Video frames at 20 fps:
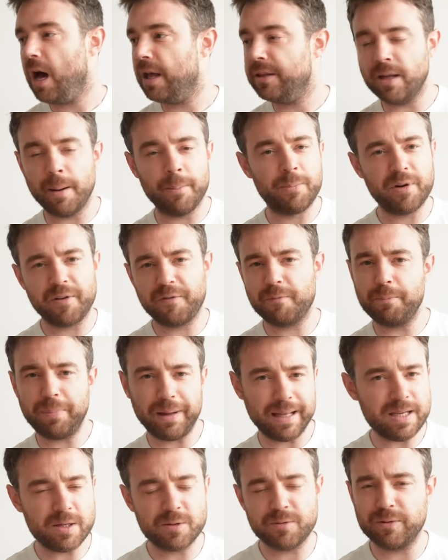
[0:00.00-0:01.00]
a number of different
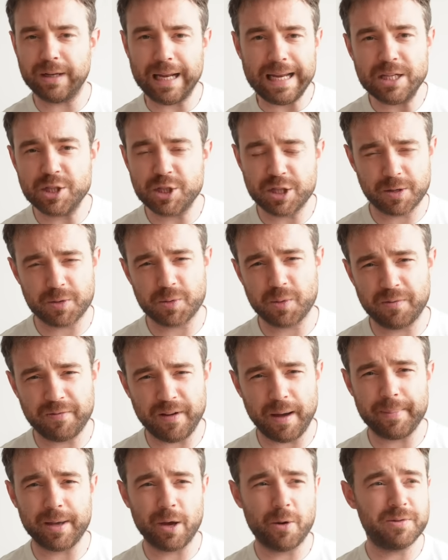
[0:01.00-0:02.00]
players' relationships with
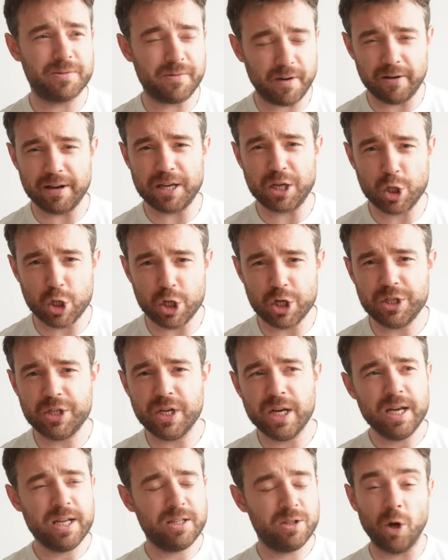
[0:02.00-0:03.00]
Fabio is very good,
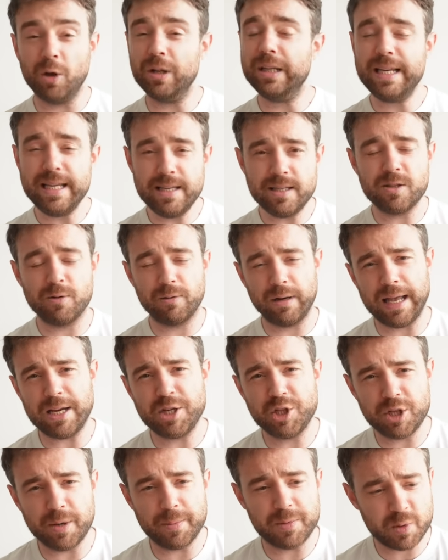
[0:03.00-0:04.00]
not least the
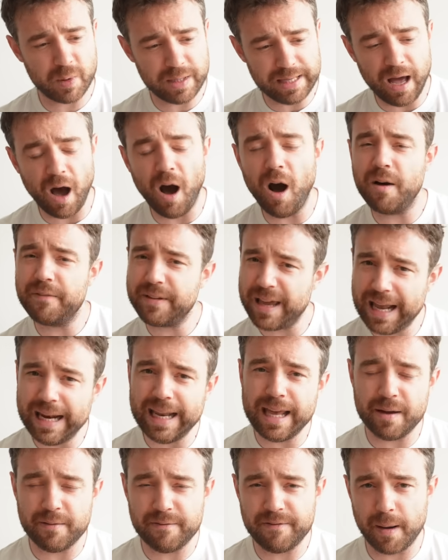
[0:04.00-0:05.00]
relationship between Harvey
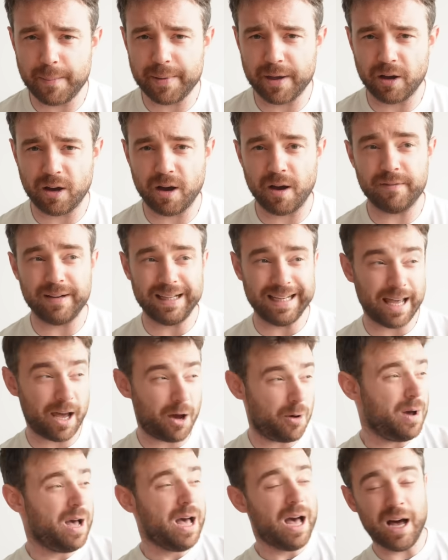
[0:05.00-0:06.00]
Elliott and Fabio
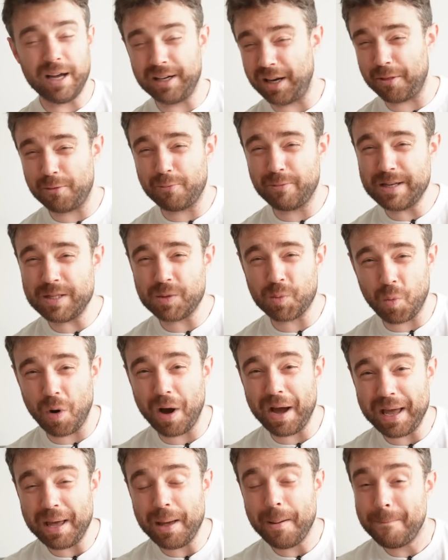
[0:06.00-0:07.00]
Carvalho. Another reason
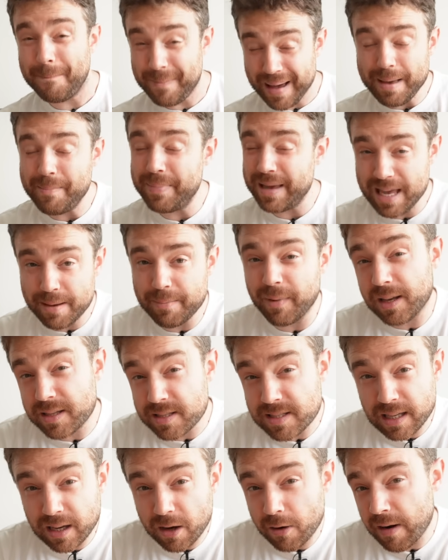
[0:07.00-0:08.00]
why maybe he might
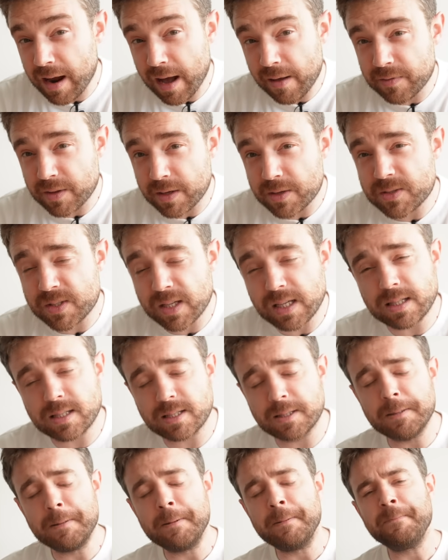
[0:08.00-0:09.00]
stick around this
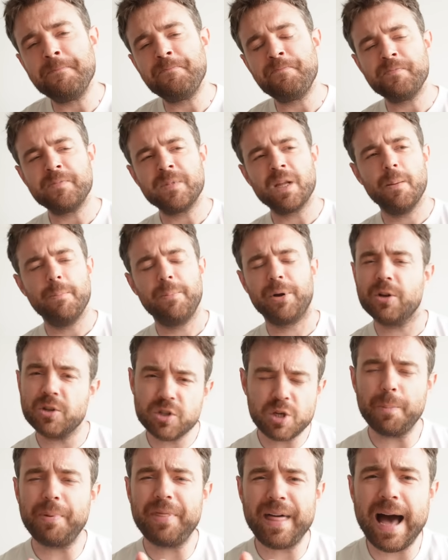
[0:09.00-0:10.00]
season. But on
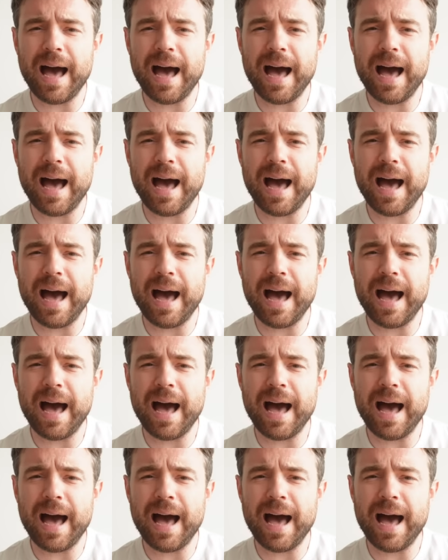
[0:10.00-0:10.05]
top of